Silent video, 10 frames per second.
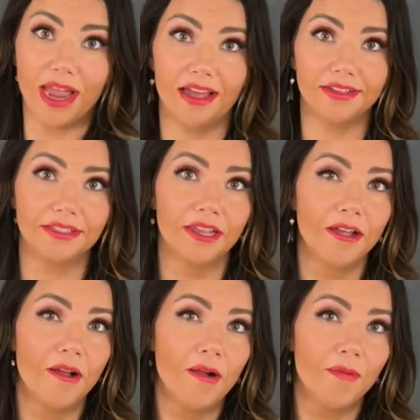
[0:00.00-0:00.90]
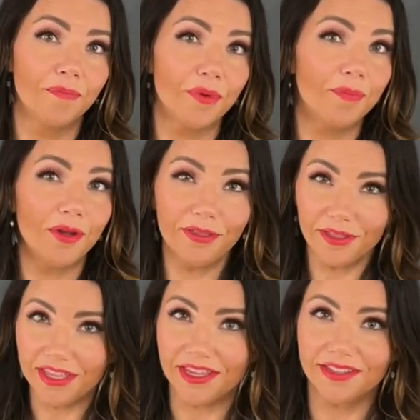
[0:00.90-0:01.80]
has. But both
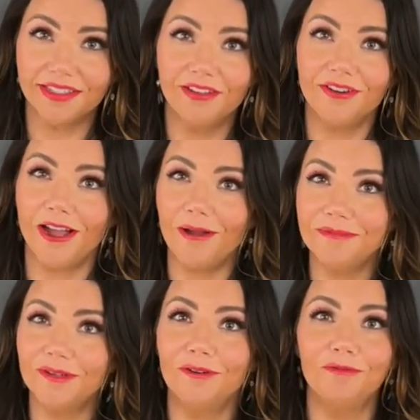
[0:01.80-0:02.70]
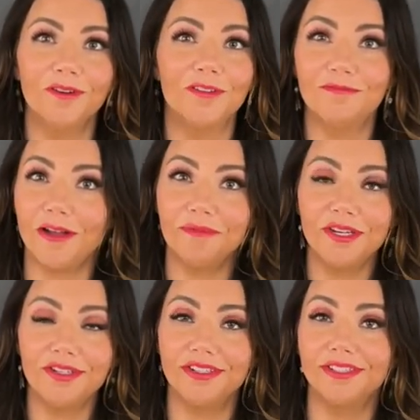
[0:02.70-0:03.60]
of these leave an optical world of
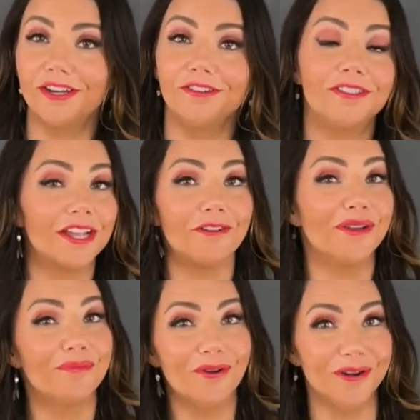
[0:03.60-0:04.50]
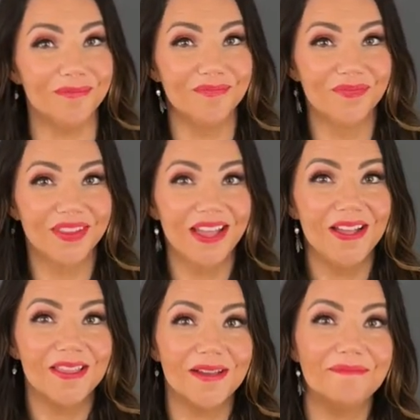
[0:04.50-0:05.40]
opticians that are desiring more,
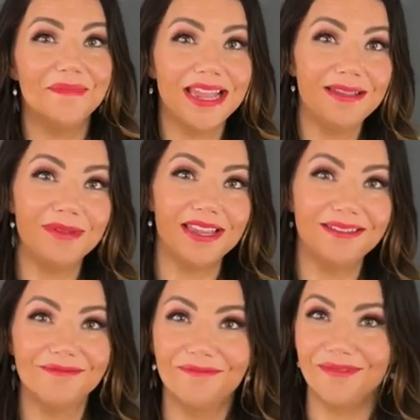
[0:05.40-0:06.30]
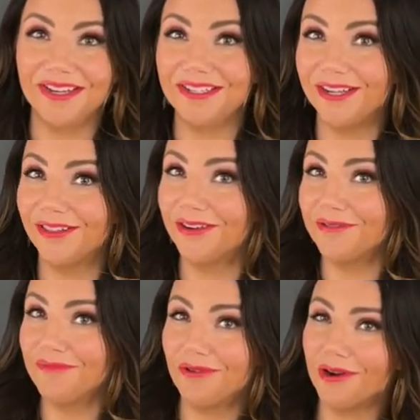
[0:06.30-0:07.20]
that maybe want to
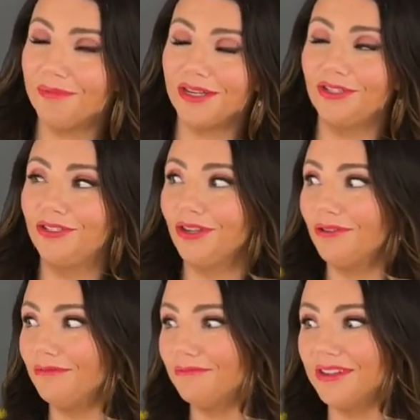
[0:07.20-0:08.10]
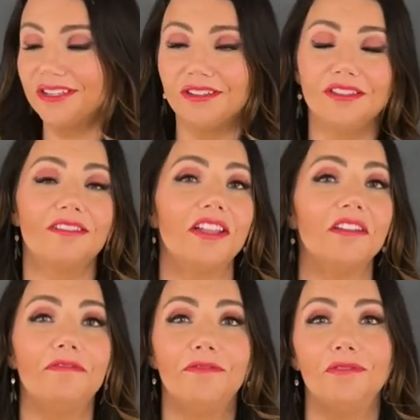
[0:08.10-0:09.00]
learn more, but don't want to look
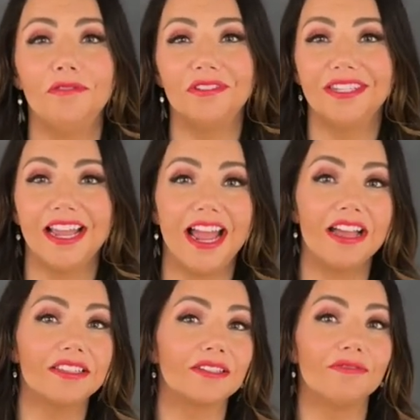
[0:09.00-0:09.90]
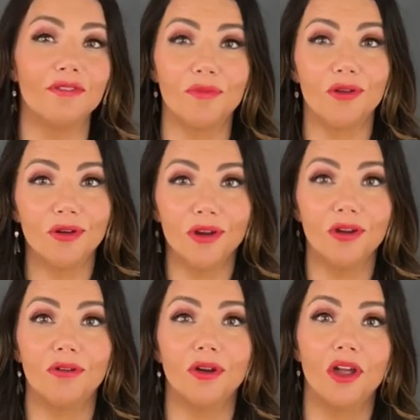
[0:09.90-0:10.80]
like a fool to ask for
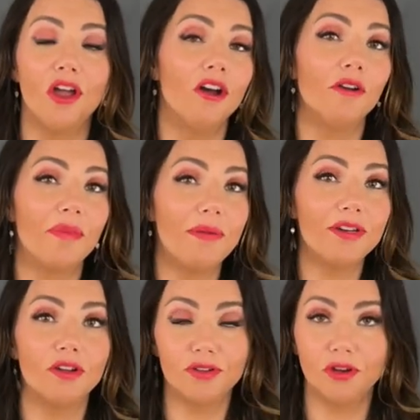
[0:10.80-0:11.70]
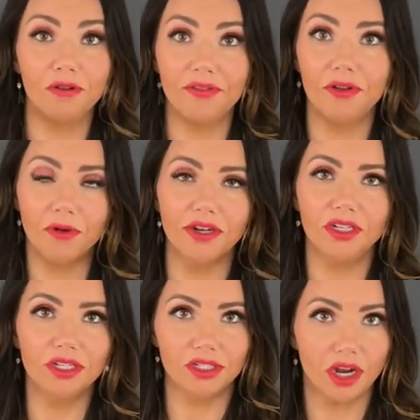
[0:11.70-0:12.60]
more, or maybe don't know even where
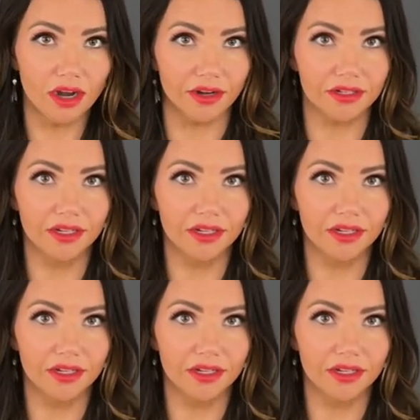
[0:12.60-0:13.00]
to start.